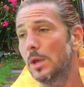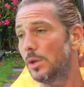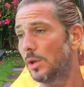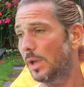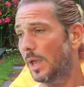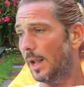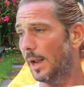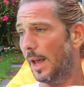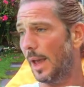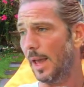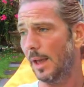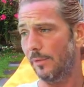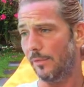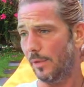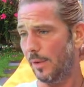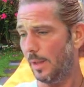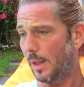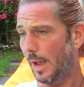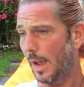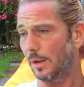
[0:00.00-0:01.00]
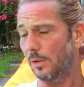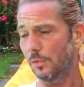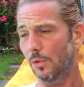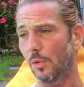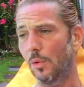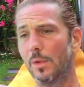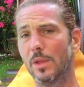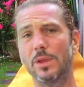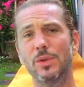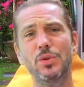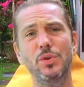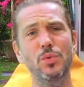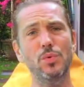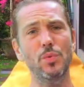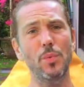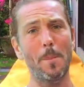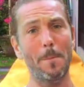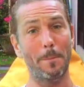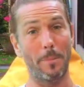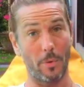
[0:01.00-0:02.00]
You can have, I don't know,
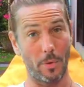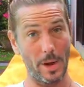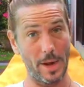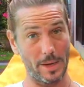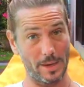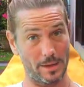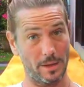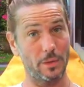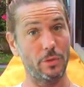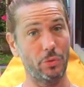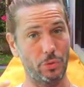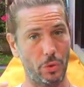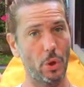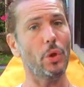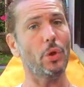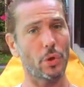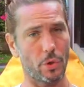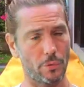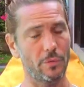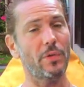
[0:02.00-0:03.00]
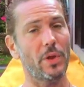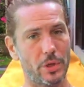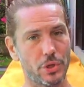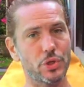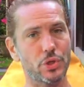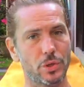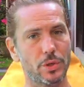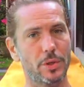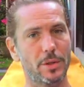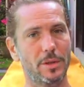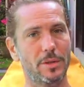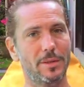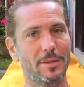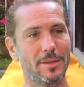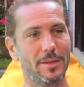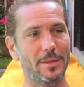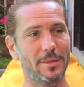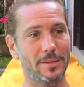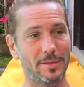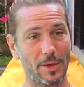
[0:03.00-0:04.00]
you break the convention.
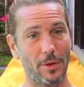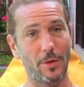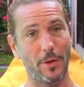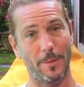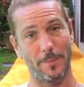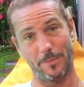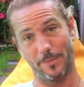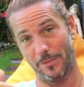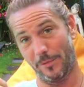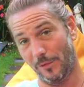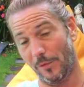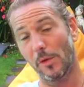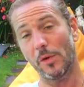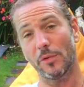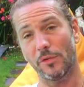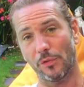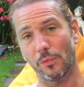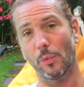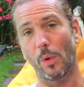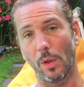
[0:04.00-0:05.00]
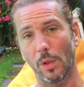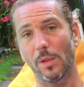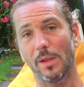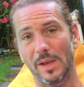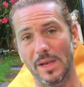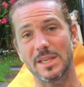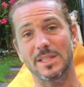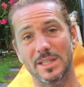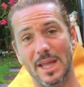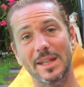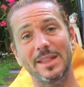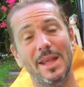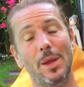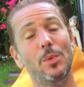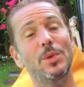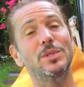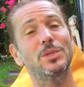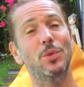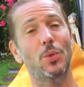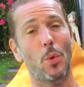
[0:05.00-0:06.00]
The first rule is that
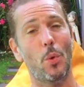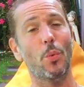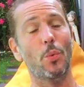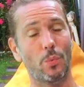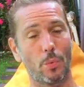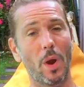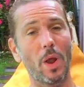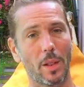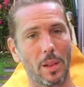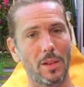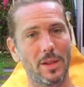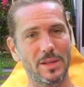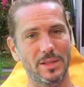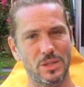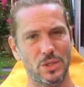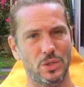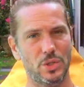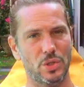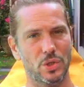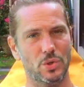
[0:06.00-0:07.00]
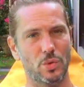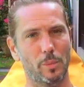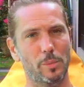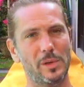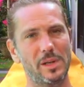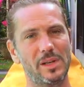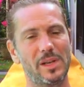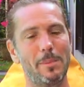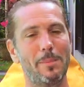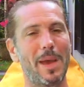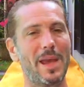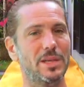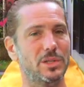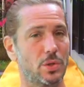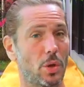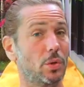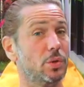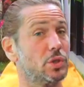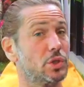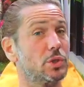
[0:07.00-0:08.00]
there is no rule. This is completely
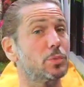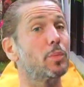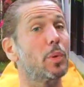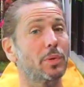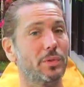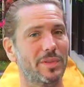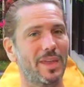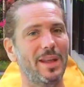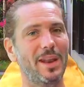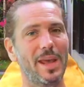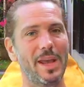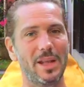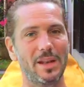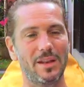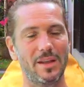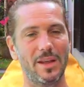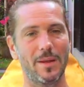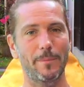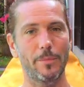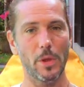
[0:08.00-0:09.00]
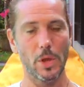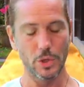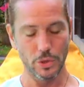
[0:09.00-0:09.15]
based on spontaneity.